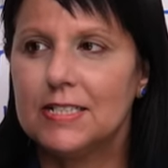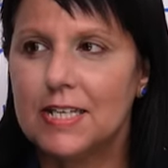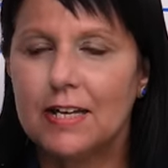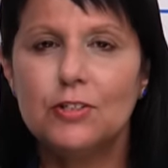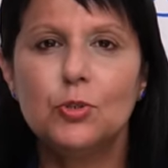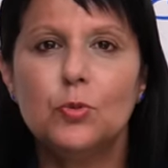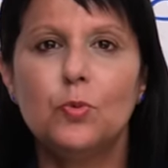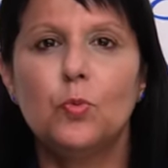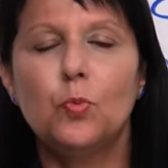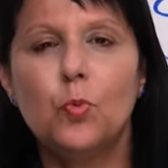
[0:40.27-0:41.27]
tell you
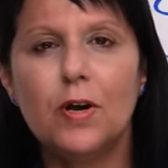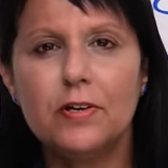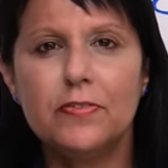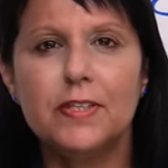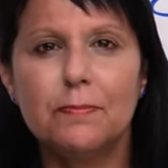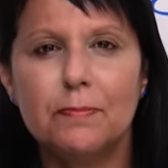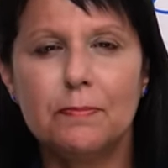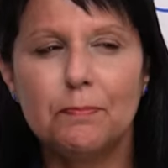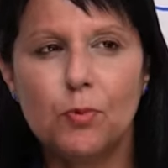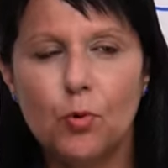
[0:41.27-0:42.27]
what are the
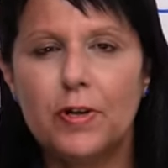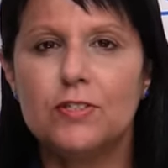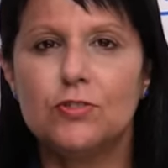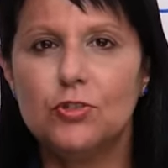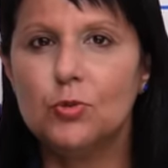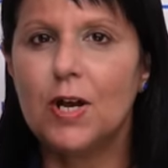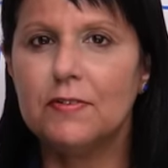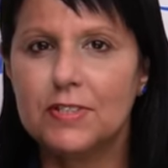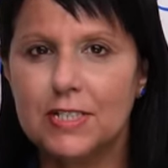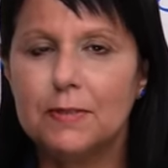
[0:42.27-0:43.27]
points you
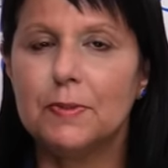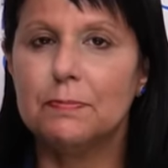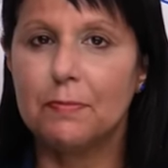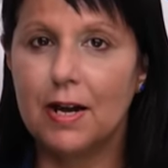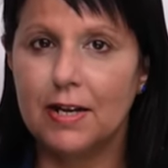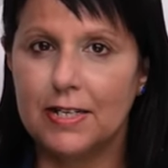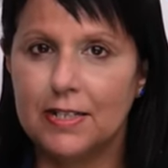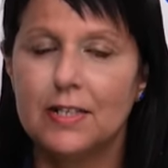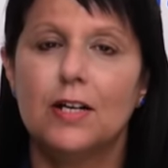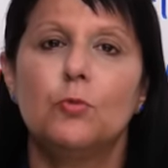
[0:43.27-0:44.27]
have to keep in mind